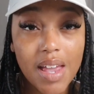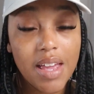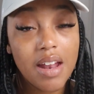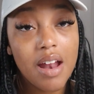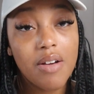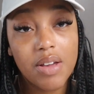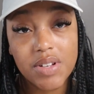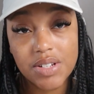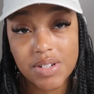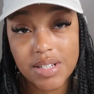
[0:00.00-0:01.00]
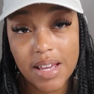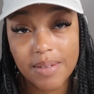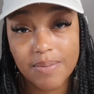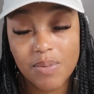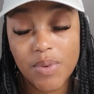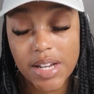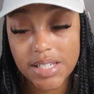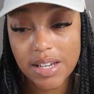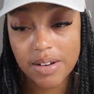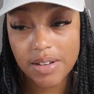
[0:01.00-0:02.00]
And then I'll give it to her today when I
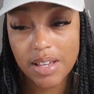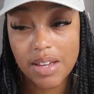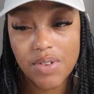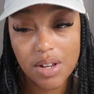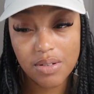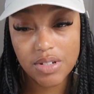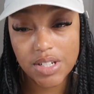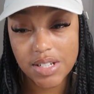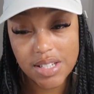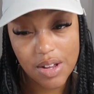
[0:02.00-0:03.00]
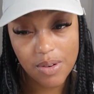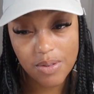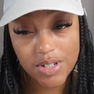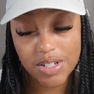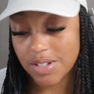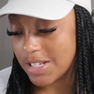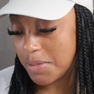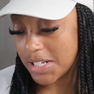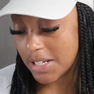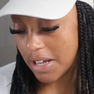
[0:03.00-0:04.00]
see her. Even though she doesn't know she's gonna see
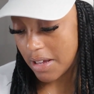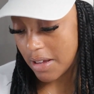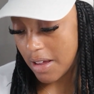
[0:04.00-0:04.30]
me today.